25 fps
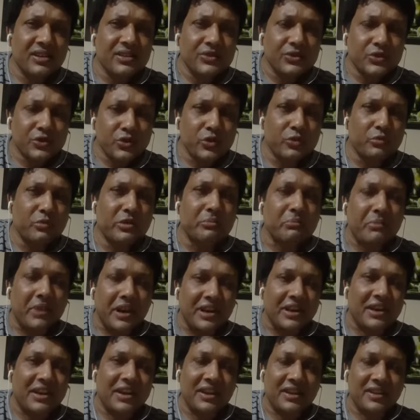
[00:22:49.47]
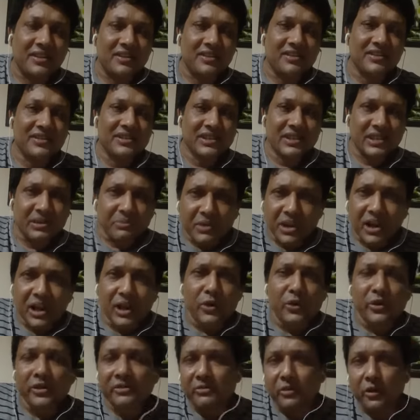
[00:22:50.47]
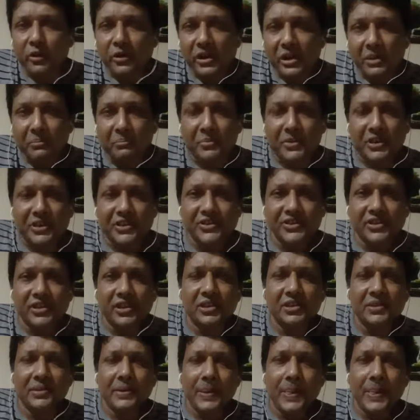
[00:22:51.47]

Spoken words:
should be maintained. Similar way for temperature.